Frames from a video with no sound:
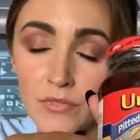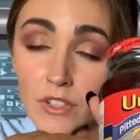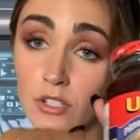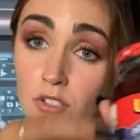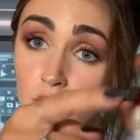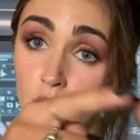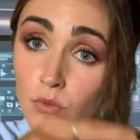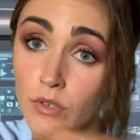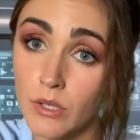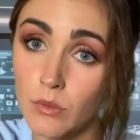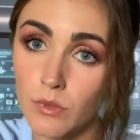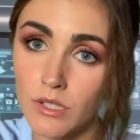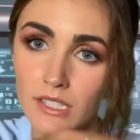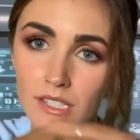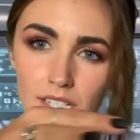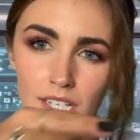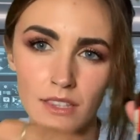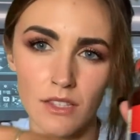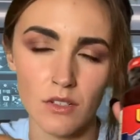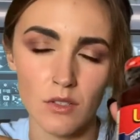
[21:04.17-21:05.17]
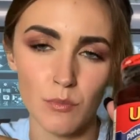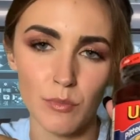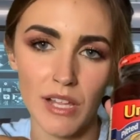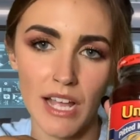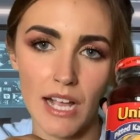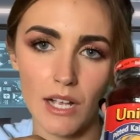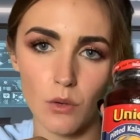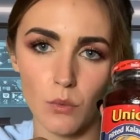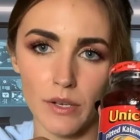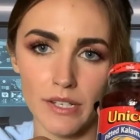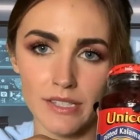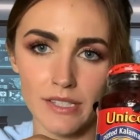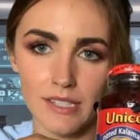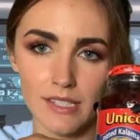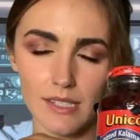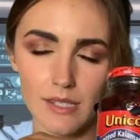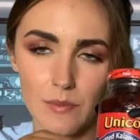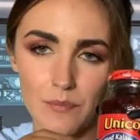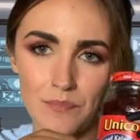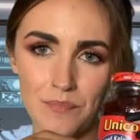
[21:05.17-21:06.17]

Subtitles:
there's green ones and there's black ones.